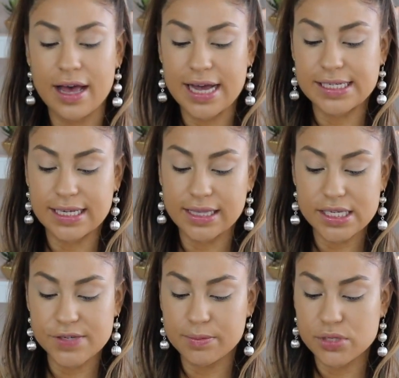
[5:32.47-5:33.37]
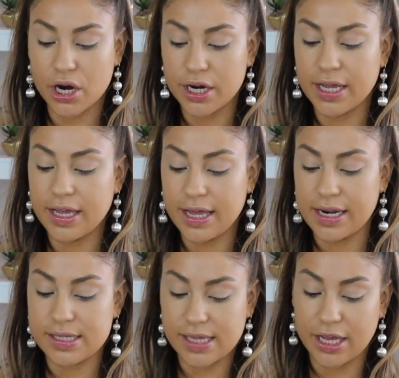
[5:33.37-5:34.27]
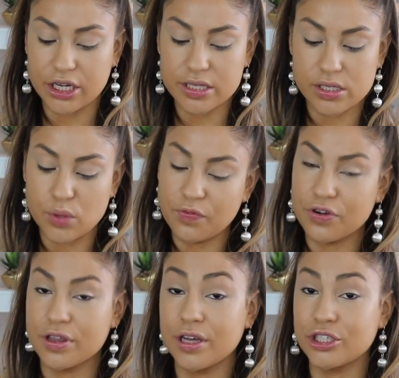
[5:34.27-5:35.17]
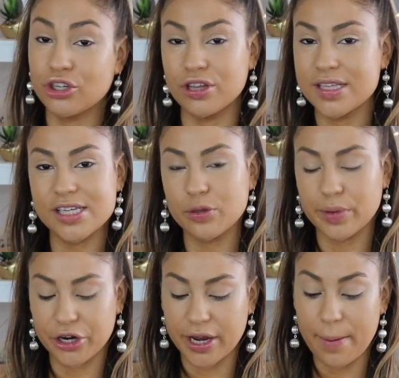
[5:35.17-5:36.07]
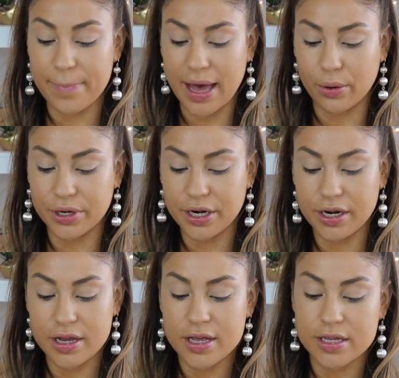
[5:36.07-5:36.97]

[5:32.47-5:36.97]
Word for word: I did get this from Target and it's a good dupe for the Charlotte Tilbury powder.